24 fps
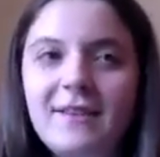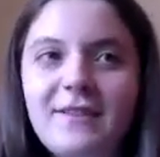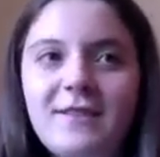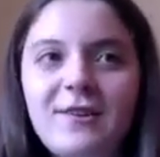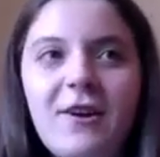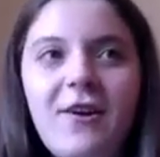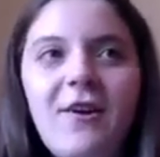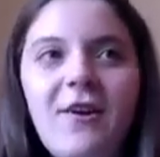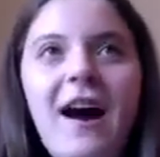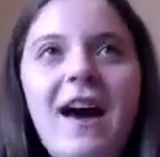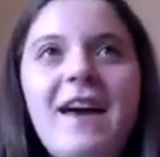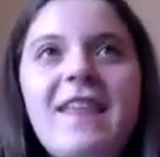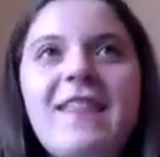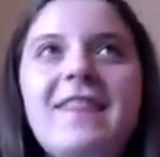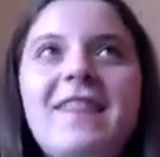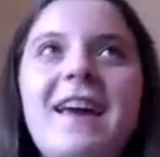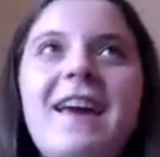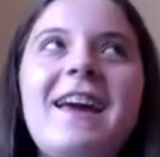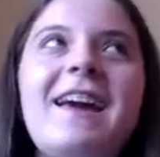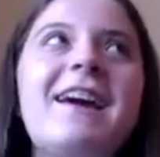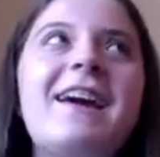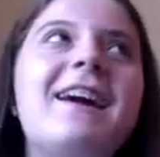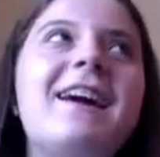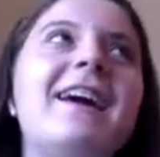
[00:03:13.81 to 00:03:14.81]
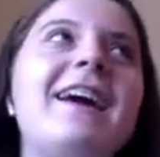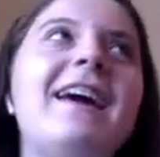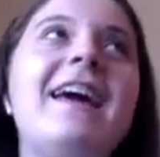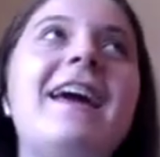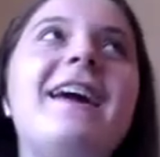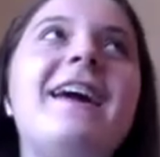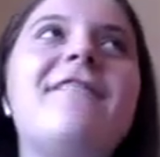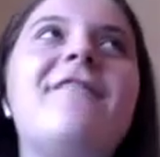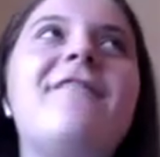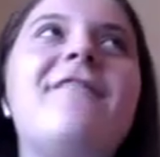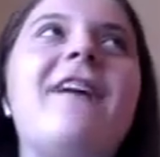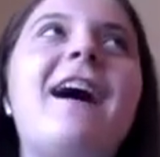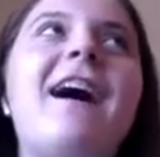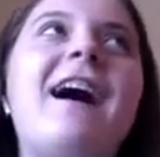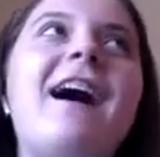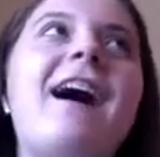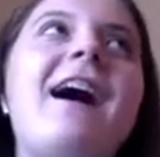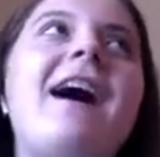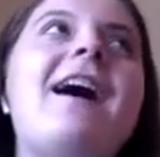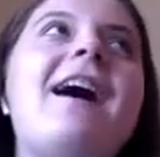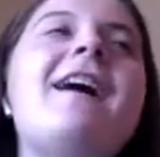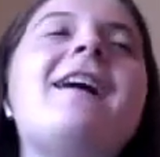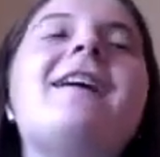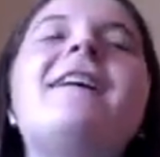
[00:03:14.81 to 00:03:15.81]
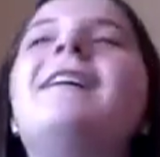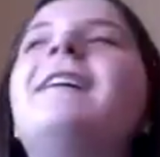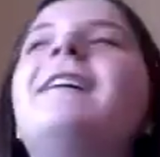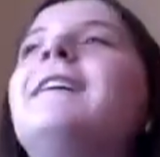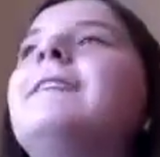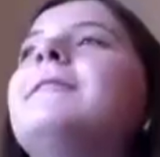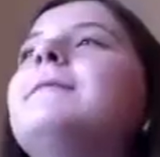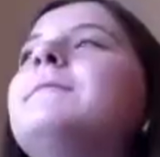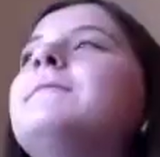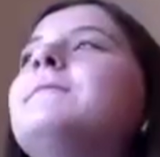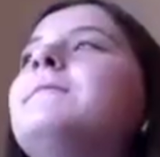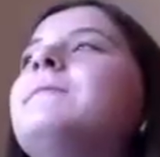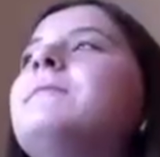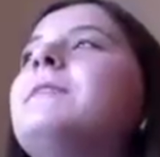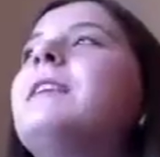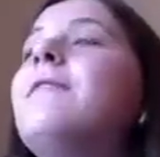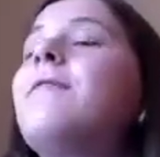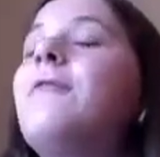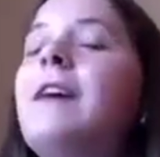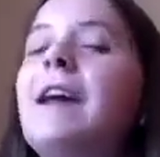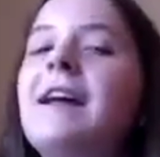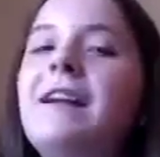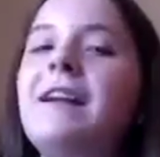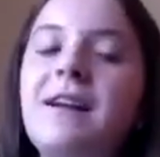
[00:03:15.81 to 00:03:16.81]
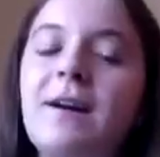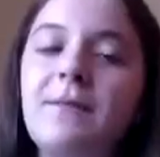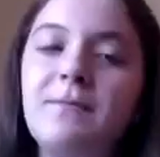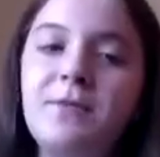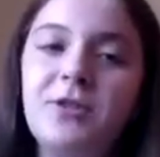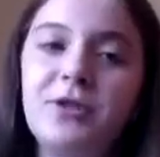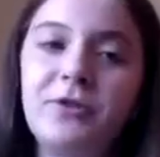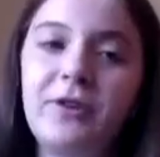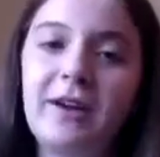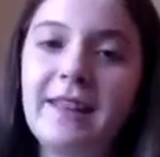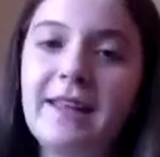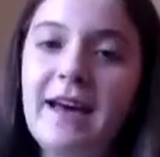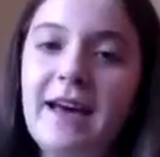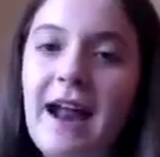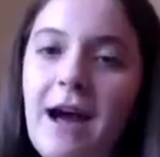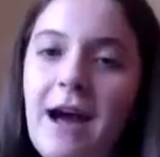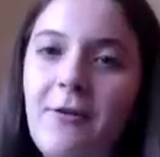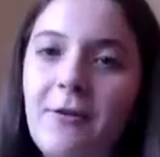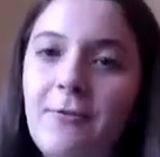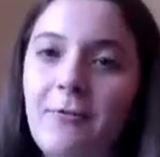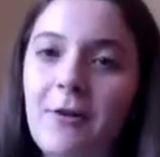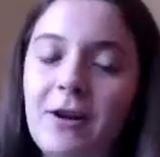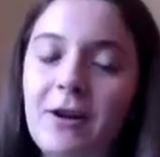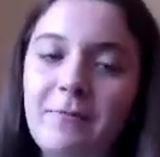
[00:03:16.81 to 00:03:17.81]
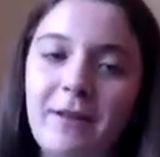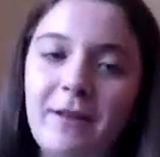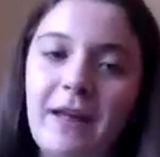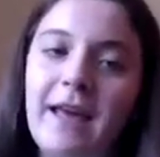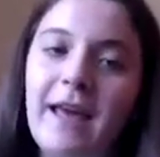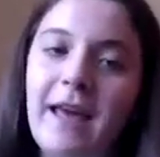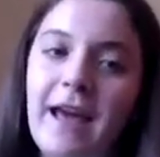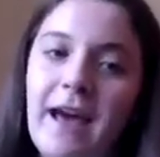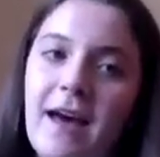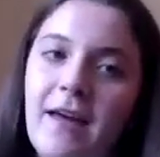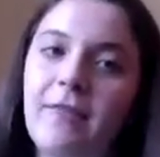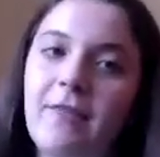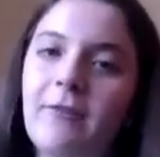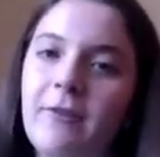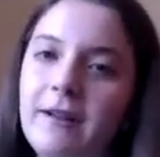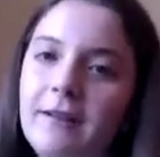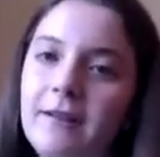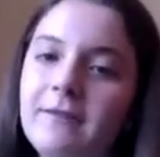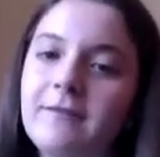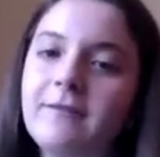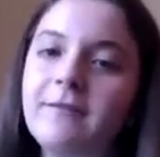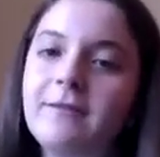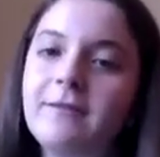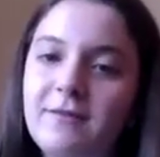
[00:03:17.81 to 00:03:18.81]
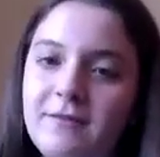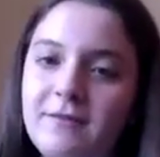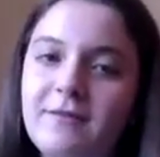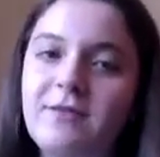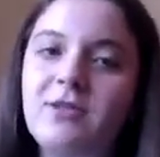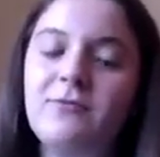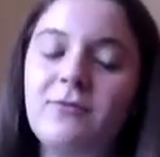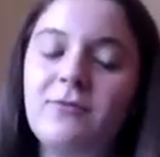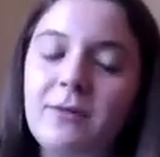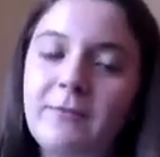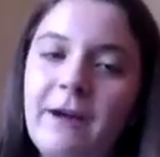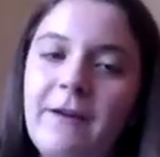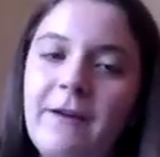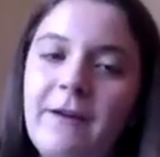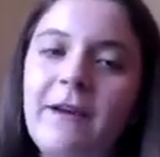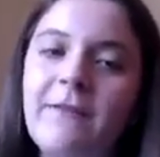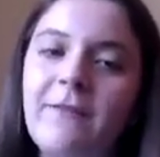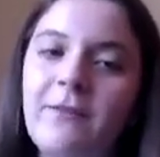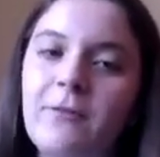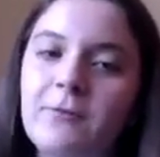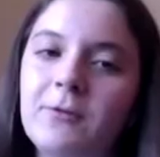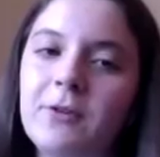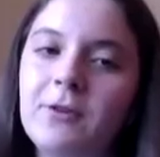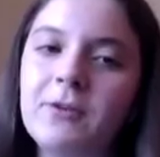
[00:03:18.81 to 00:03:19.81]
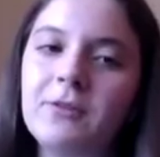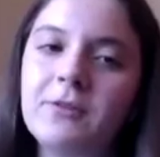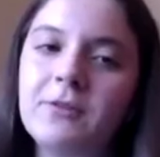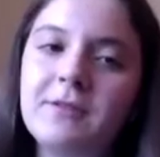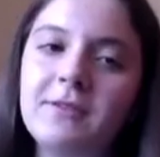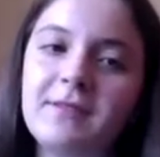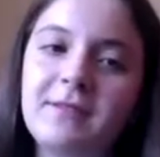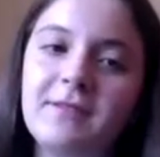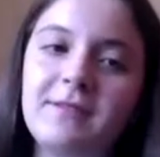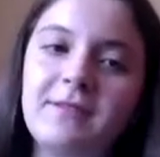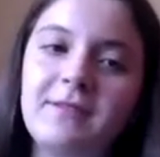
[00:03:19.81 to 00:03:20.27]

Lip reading: So I think if we ended up doing that, I would want to play Catherine, one of my favorite roles.